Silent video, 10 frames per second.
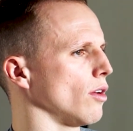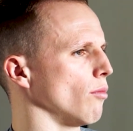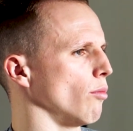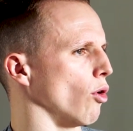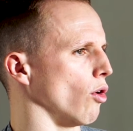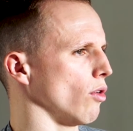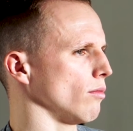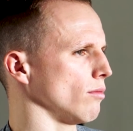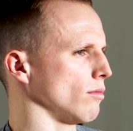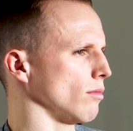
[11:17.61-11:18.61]
But
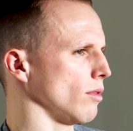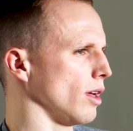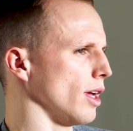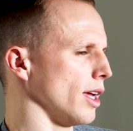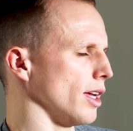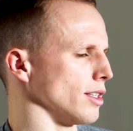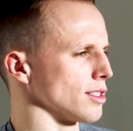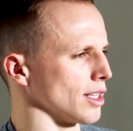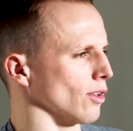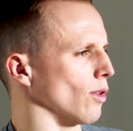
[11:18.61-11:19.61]
it's
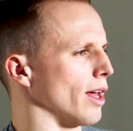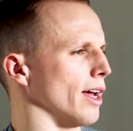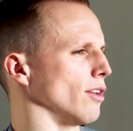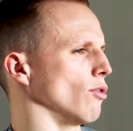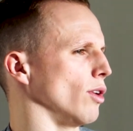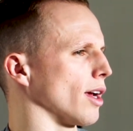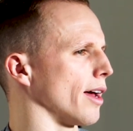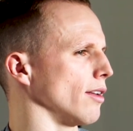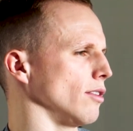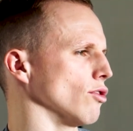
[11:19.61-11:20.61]
still there. You
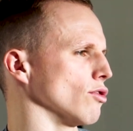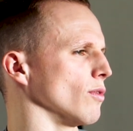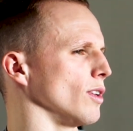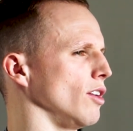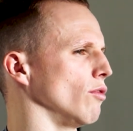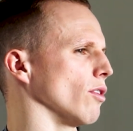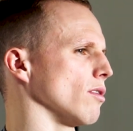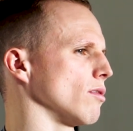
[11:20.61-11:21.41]
can't. It doesn't leave you.